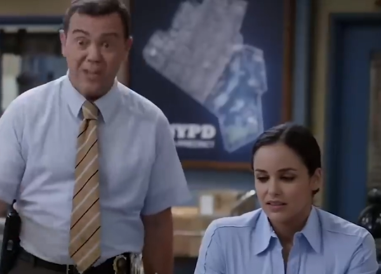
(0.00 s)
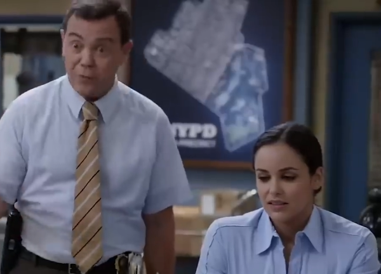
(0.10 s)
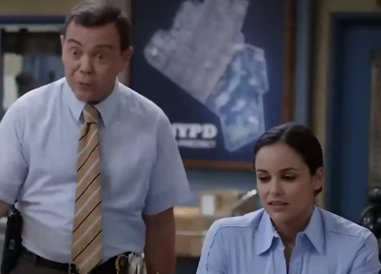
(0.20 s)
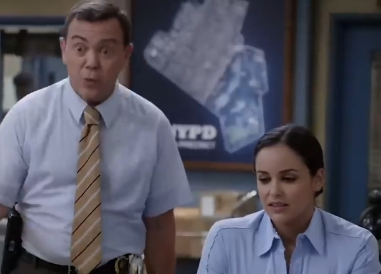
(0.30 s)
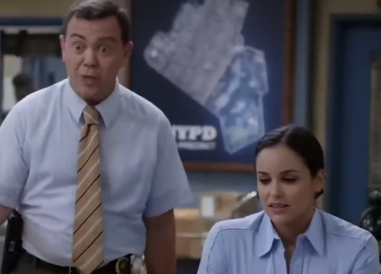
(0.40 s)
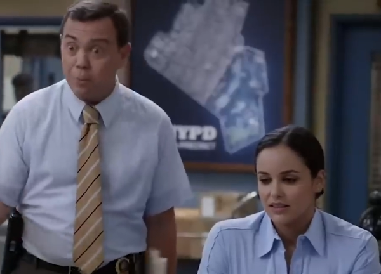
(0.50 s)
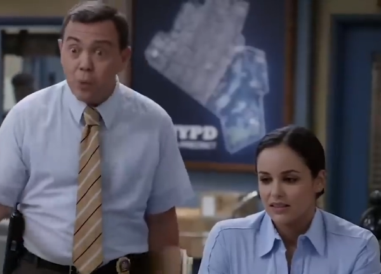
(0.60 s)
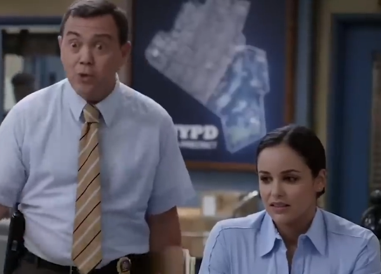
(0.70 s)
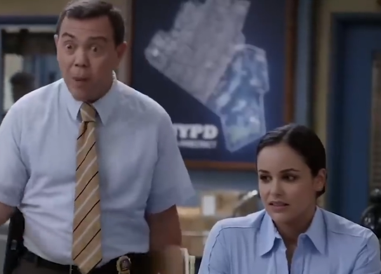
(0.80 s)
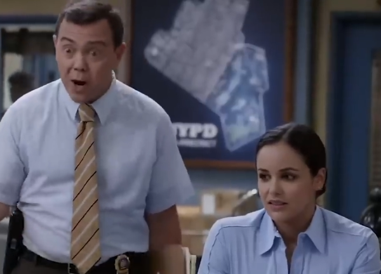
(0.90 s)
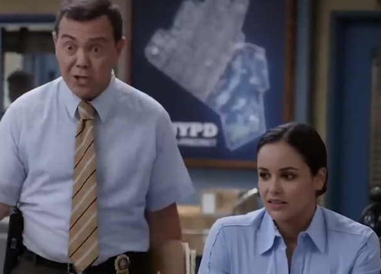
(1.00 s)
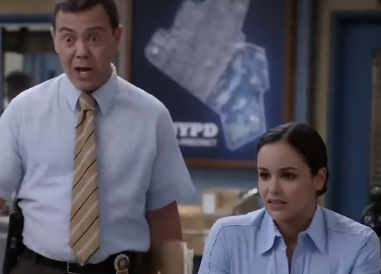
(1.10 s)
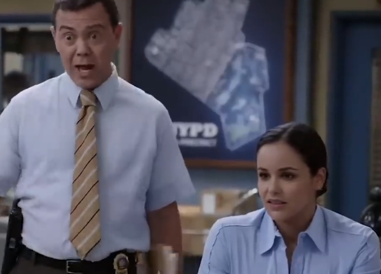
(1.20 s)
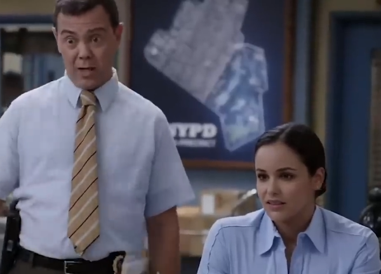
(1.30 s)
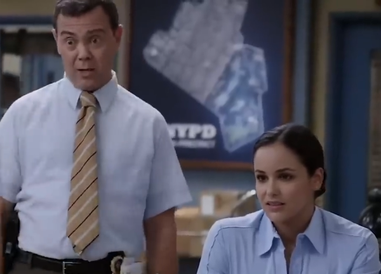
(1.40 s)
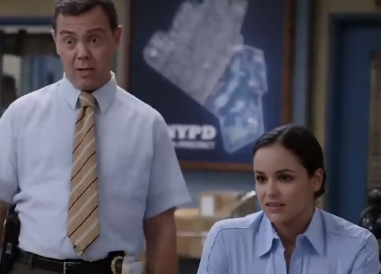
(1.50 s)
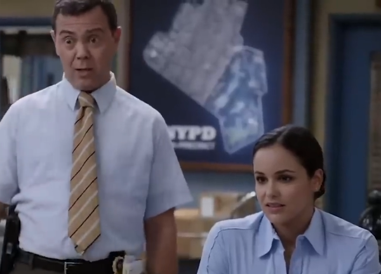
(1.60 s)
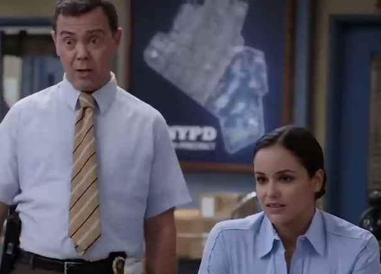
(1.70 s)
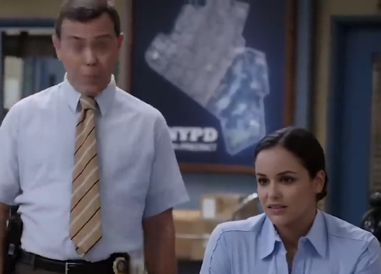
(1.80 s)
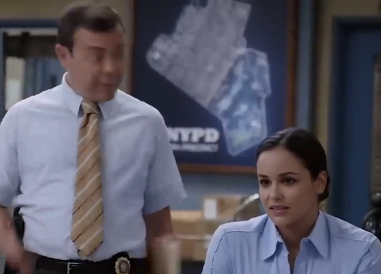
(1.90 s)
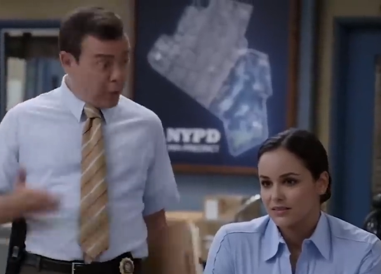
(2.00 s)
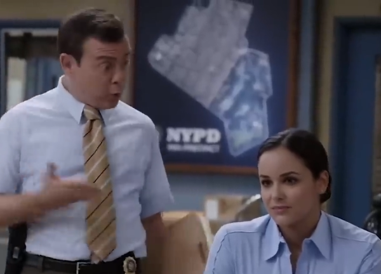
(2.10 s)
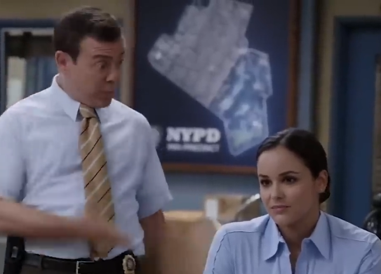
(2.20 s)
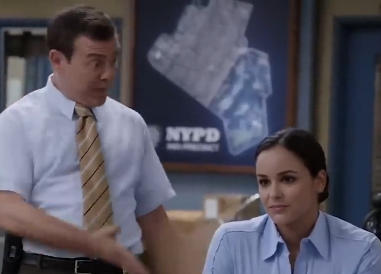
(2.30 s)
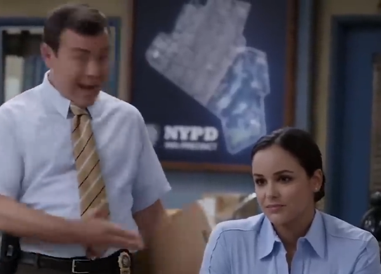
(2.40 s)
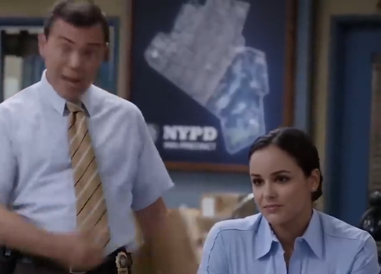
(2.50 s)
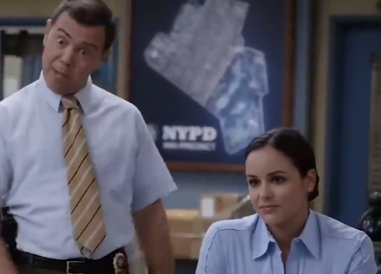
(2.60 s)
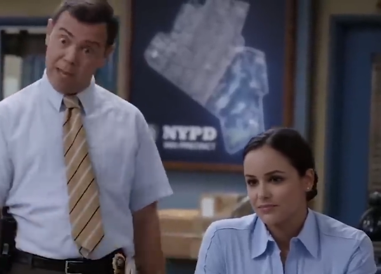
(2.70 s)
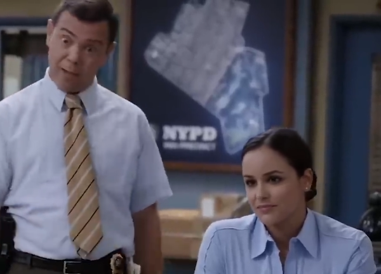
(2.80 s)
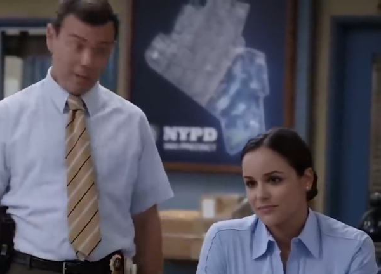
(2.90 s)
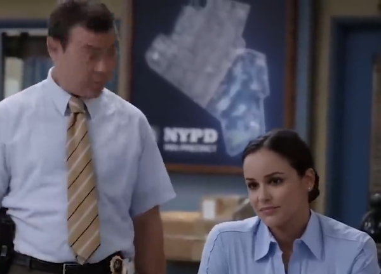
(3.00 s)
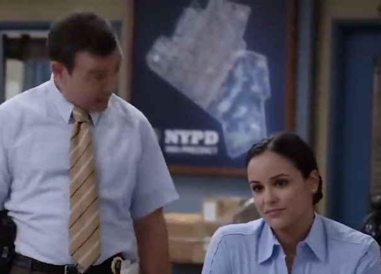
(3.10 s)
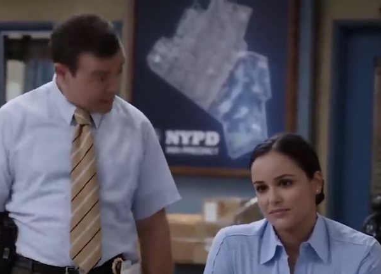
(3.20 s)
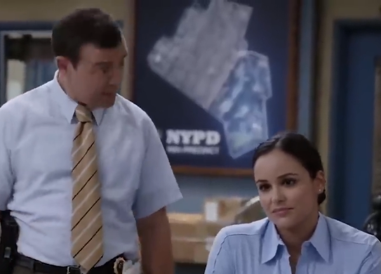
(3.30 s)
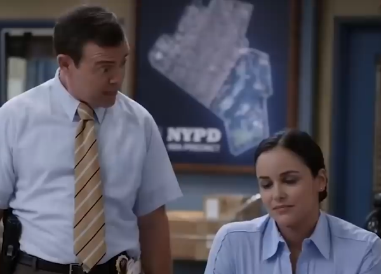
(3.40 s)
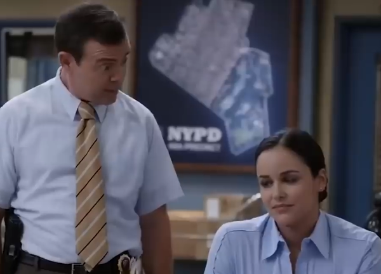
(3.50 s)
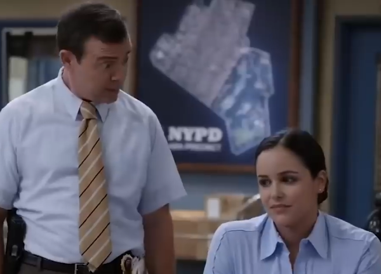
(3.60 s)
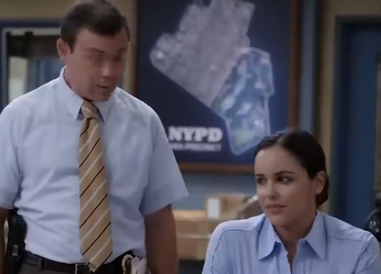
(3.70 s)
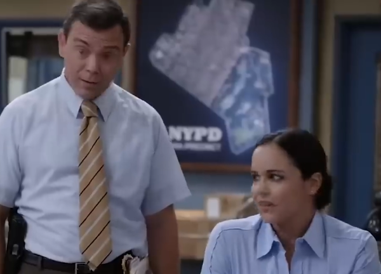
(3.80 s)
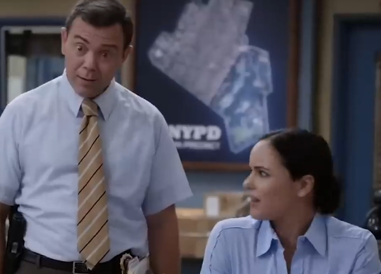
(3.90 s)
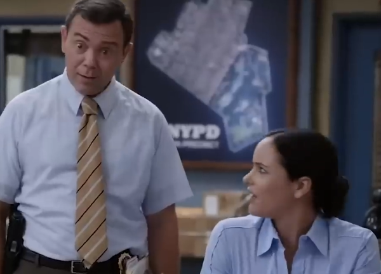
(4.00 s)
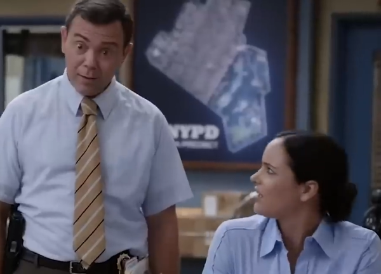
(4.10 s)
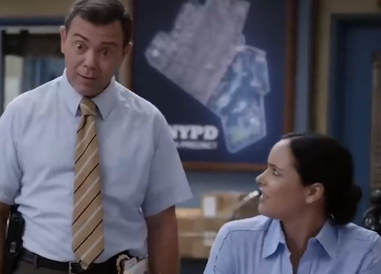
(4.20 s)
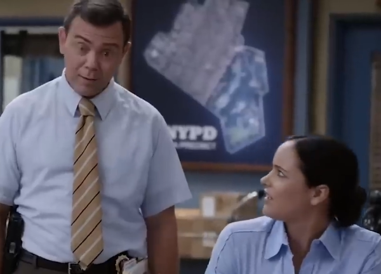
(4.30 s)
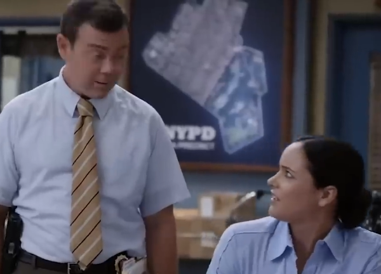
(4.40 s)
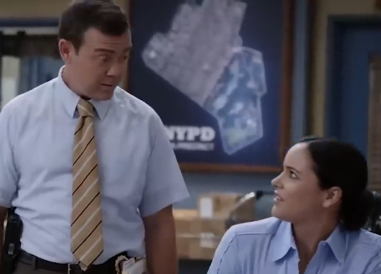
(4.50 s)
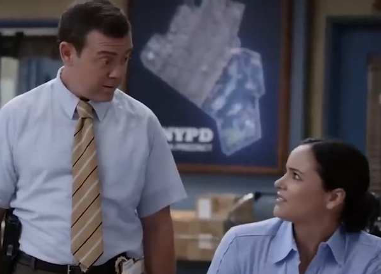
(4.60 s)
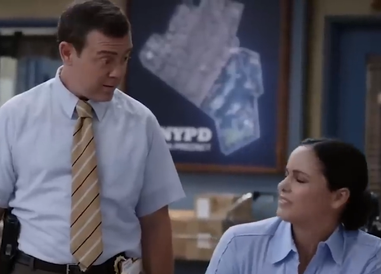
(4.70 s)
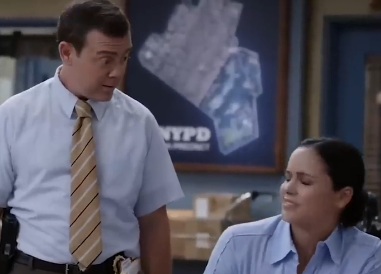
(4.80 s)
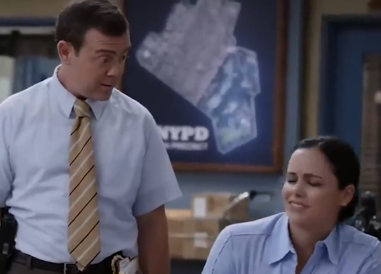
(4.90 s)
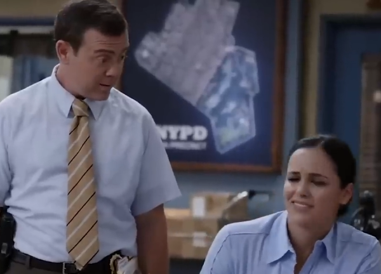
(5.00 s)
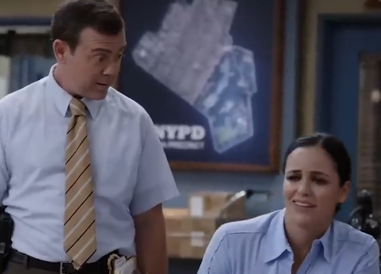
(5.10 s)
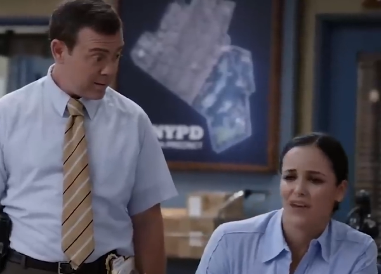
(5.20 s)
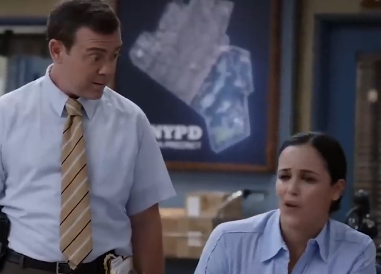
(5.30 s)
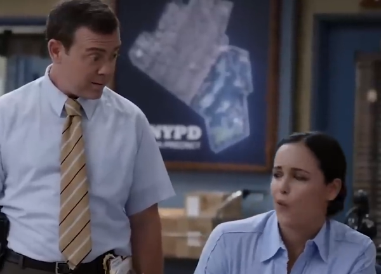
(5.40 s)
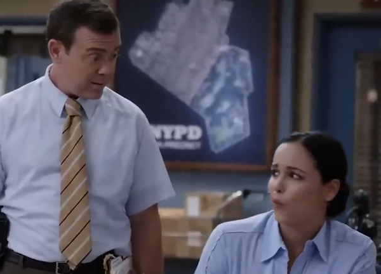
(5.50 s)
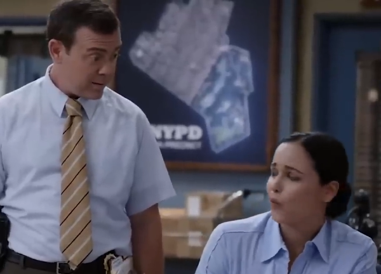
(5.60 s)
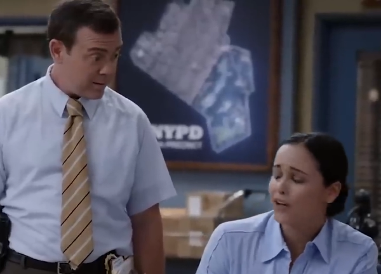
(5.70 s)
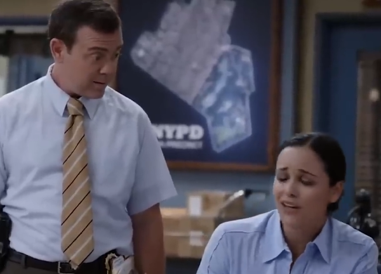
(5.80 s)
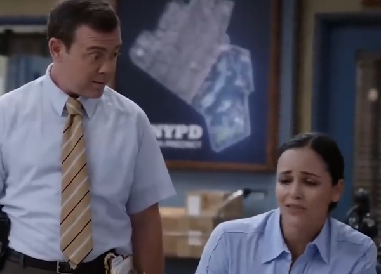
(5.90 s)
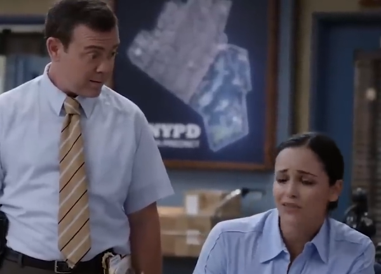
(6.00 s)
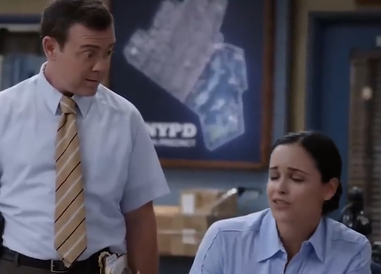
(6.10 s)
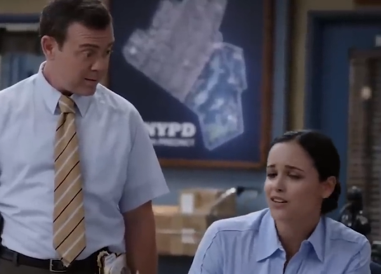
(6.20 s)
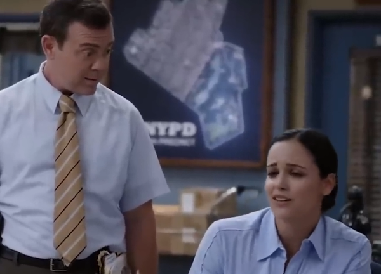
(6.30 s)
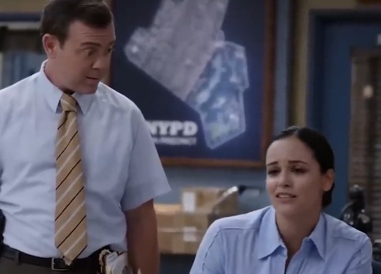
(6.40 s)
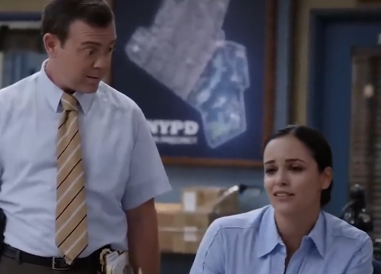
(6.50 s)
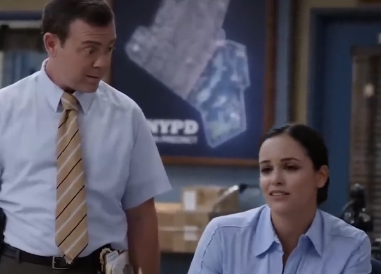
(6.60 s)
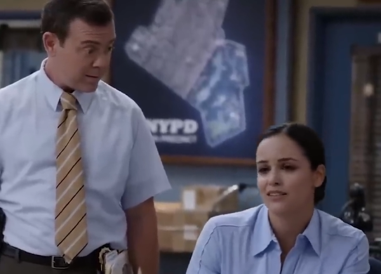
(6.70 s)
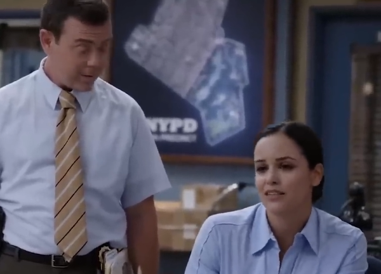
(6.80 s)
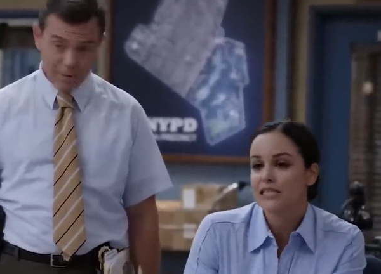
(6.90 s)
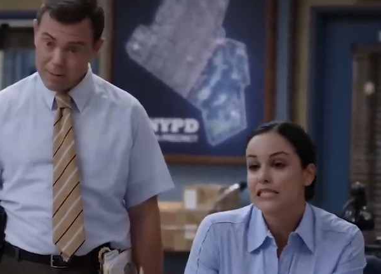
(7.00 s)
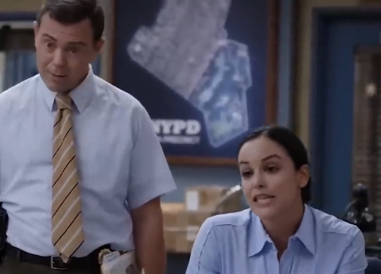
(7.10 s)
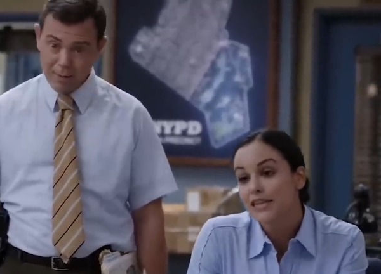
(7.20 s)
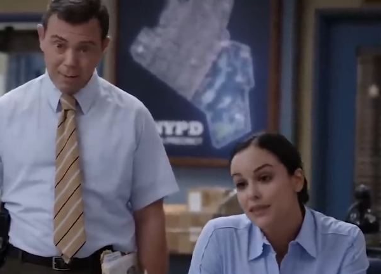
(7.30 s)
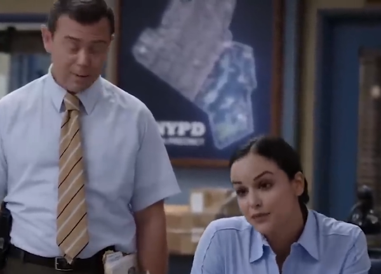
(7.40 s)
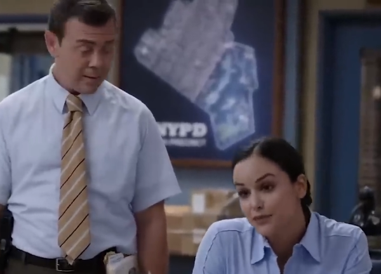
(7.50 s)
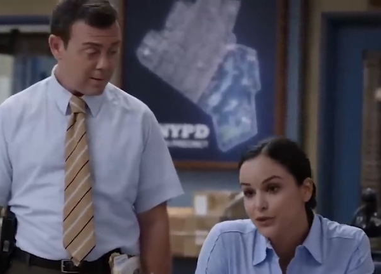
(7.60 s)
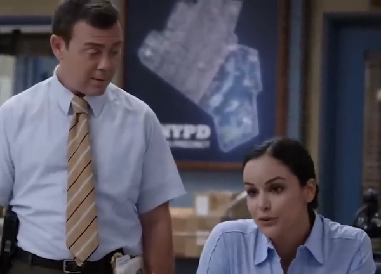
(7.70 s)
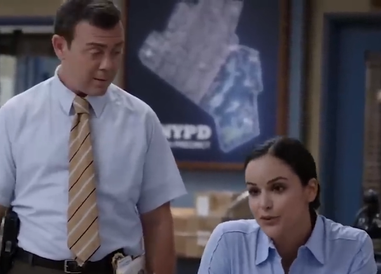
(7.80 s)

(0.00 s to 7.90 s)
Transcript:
Speaker 1: fitness floozy to Bouche Manger. Should be going with Amy, right, Amy?
Speaker 2: Uh, whatever, dog. Date the